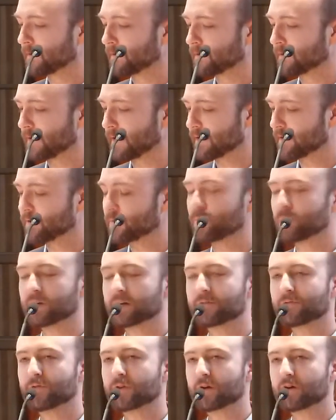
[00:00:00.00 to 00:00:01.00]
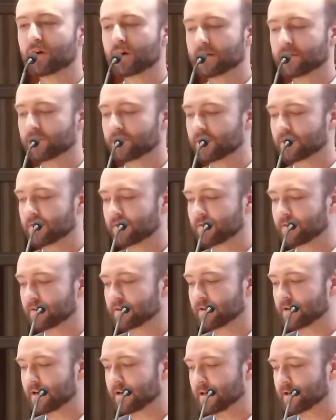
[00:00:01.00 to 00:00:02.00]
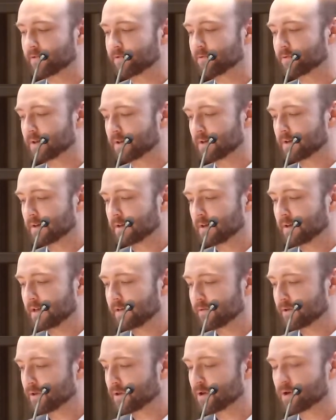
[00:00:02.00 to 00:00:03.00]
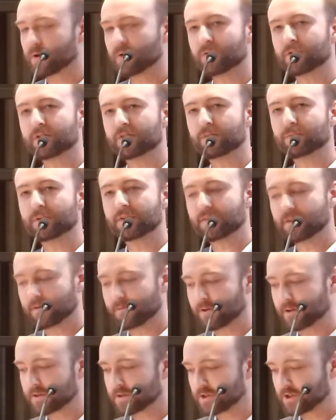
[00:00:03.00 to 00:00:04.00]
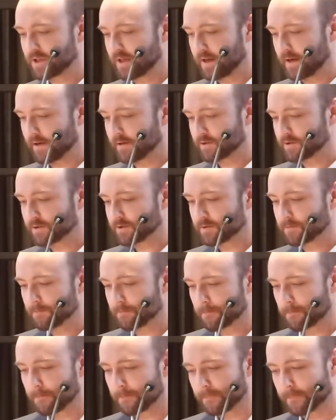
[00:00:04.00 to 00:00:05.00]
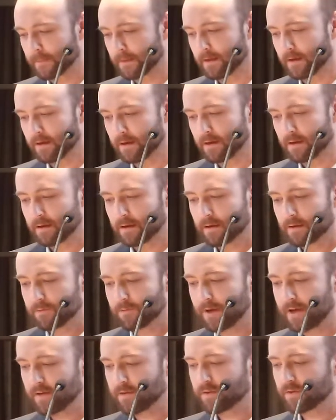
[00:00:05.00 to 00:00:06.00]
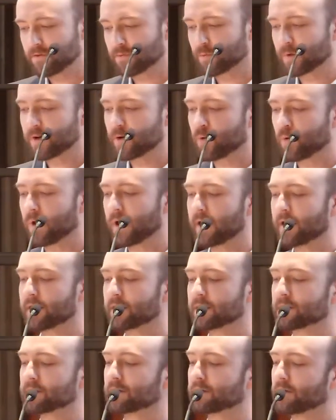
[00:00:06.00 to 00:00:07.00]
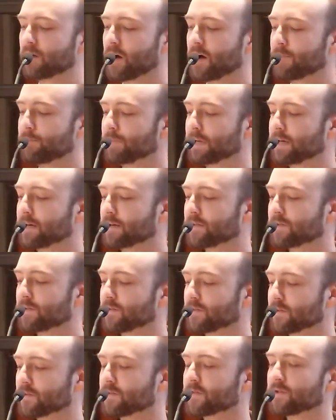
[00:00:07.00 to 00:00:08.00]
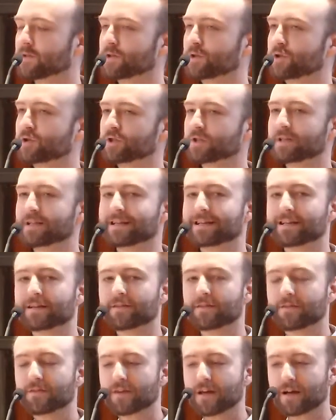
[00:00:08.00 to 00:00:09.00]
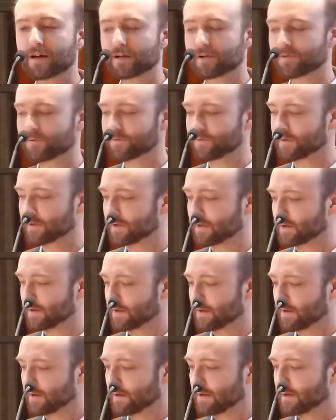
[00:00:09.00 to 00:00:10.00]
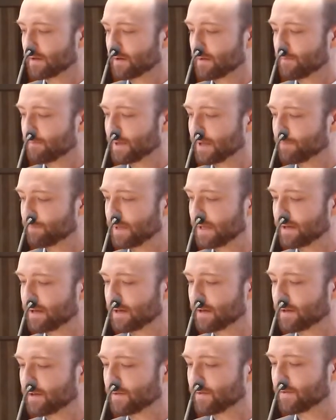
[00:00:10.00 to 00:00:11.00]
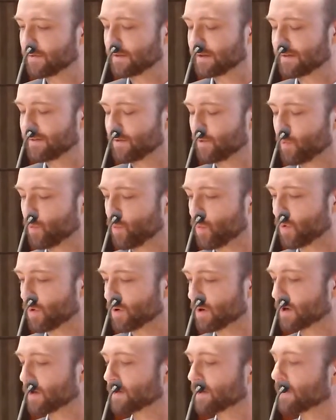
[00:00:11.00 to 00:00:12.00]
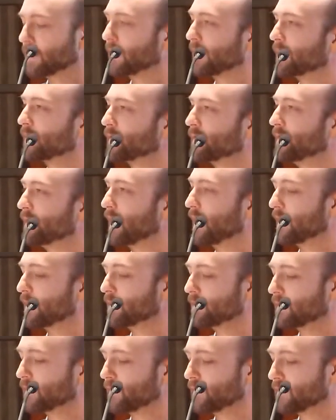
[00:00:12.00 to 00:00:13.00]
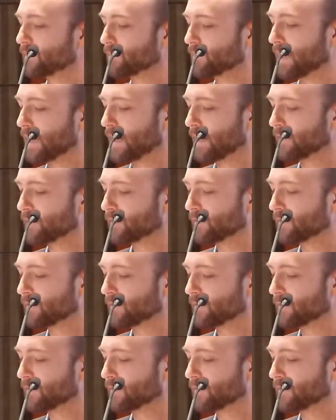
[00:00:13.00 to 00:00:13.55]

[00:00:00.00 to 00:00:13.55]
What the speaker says: That is one of the constants in life, even though the specifics change. Faith is required not because it's a solution in itself, but because it's a ward against nihilism and